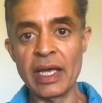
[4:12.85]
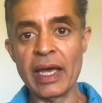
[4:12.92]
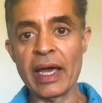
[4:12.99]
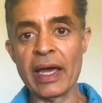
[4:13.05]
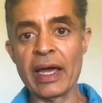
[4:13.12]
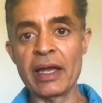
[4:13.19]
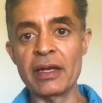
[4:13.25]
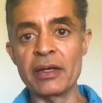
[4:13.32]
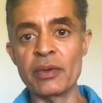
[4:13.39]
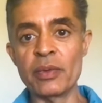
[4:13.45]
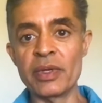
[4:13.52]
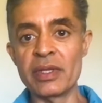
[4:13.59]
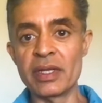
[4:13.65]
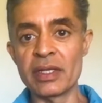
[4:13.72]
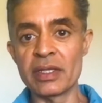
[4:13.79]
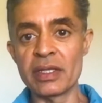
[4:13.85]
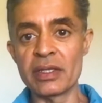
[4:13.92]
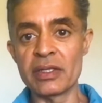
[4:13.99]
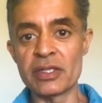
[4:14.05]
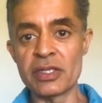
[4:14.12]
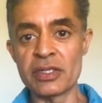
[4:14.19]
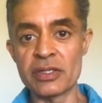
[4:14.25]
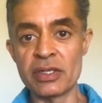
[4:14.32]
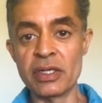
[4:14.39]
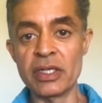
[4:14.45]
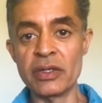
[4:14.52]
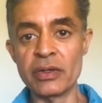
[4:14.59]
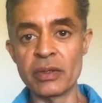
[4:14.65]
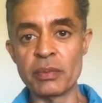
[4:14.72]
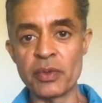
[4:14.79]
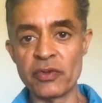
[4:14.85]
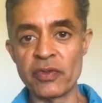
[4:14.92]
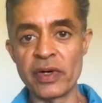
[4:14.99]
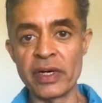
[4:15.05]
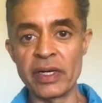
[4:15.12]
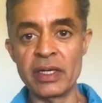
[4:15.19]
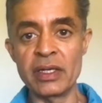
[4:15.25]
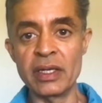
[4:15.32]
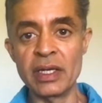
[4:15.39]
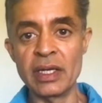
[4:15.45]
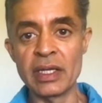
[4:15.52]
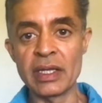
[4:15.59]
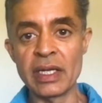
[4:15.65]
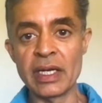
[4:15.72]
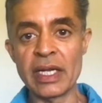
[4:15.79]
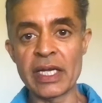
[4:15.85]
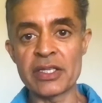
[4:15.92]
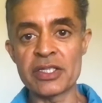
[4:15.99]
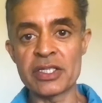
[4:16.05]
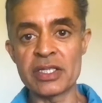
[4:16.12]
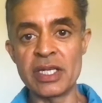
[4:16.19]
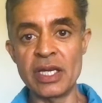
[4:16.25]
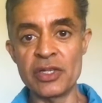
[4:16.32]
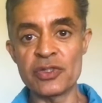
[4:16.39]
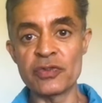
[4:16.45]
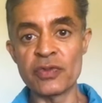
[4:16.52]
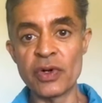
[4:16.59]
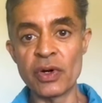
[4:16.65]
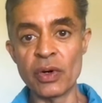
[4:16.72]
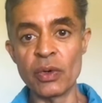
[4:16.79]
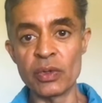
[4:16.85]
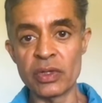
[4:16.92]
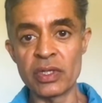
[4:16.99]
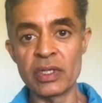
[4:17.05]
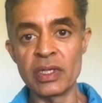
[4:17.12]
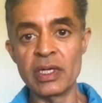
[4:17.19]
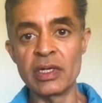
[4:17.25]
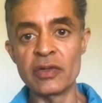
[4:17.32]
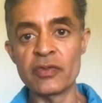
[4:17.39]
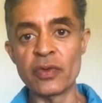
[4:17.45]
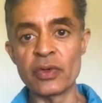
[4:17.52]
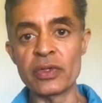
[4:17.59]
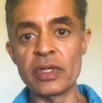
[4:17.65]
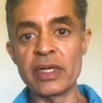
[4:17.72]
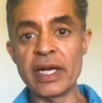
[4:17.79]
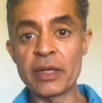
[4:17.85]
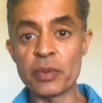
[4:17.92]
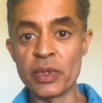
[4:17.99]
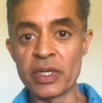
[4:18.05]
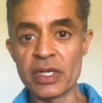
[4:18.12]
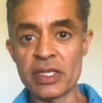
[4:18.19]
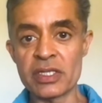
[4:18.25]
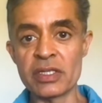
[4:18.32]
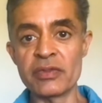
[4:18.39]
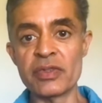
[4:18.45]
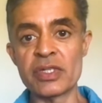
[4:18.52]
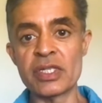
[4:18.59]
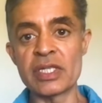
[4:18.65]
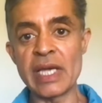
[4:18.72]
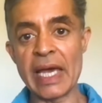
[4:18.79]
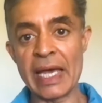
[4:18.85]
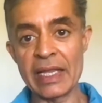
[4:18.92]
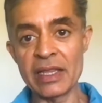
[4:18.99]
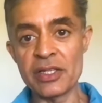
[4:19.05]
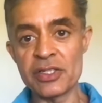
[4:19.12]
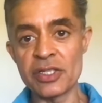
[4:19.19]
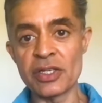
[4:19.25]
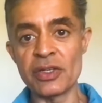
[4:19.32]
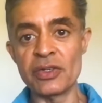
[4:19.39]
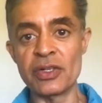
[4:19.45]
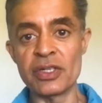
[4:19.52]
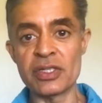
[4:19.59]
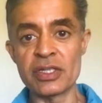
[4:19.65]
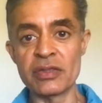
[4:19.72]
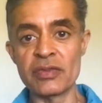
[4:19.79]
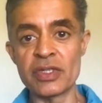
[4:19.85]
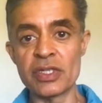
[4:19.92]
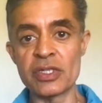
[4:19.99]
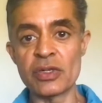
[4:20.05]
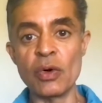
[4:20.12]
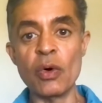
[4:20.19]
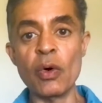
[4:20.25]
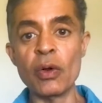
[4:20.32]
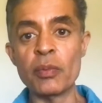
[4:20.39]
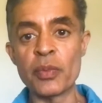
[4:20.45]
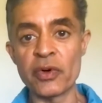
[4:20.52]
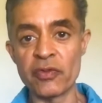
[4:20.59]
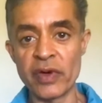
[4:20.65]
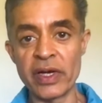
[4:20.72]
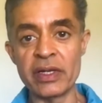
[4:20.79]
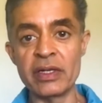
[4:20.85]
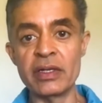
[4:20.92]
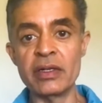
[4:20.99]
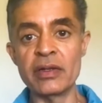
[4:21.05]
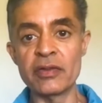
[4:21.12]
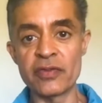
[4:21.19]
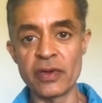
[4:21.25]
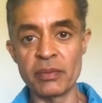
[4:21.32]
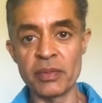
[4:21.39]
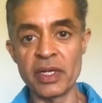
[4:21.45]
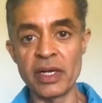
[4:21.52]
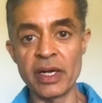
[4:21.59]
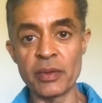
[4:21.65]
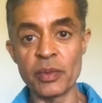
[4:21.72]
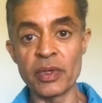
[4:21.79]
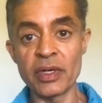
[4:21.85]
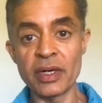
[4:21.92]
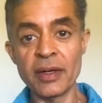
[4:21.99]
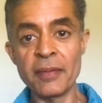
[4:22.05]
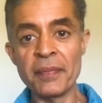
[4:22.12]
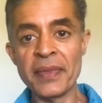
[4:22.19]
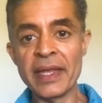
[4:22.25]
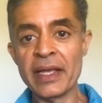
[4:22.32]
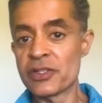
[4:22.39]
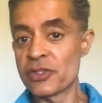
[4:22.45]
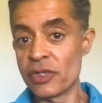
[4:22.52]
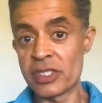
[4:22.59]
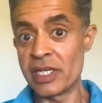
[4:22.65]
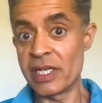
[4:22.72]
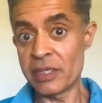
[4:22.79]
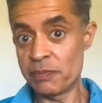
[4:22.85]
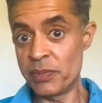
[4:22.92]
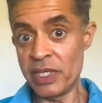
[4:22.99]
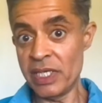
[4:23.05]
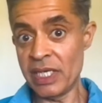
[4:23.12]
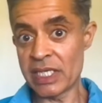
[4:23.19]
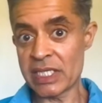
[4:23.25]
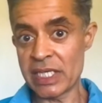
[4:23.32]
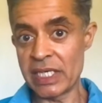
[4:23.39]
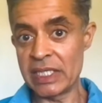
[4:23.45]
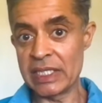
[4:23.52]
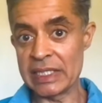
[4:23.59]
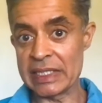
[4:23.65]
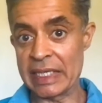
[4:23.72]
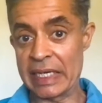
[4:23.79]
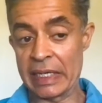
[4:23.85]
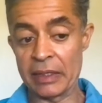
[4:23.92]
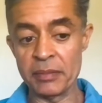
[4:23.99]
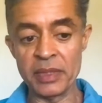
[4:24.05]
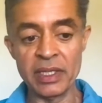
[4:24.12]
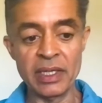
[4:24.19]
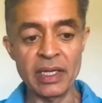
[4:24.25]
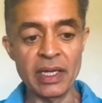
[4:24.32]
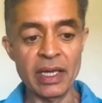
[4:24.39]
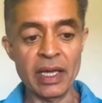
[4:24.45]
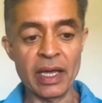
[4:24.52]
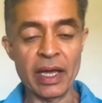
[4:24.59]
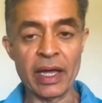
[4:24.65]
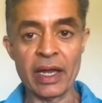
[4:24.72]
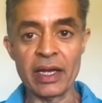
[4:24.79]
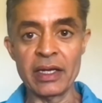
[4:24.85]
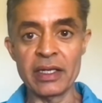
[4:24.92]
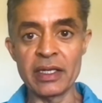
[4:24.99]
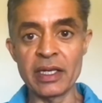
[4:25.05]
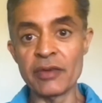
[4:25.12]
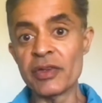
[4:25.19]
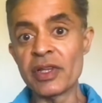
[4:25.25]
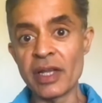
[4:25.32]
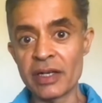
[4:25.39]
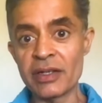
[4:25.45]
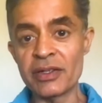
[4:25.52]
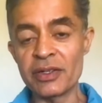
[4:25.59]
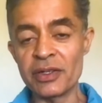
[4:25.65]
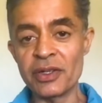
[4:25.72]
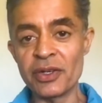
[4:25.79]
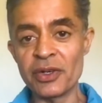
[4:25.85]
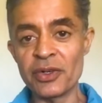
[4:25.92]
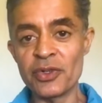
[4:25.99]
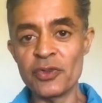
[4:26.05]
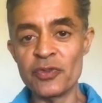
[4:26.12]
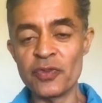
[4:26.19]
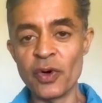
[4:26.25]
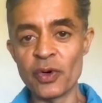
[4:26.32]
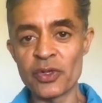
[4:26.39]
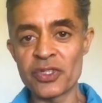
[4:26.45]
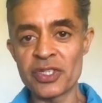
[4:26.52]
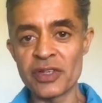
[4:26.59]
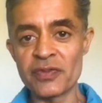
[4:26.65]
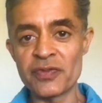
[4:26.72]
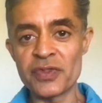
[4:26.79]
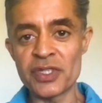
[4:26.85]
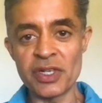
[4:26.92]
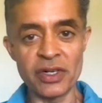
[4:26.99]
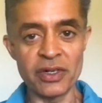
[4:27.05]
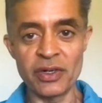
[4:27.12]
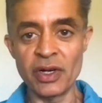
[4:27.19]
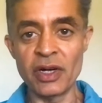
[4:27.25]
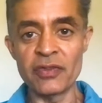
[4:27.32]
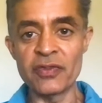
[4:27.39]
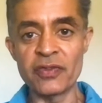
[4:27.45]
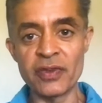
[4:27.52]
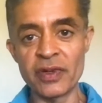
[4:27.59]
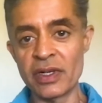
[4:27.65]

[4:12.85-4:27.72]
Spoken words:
And we think that this is really going to provide the next stage of growth for the networking services and the security services, all provided from the network. So it's a pretty exciting time. And given that you folks have started off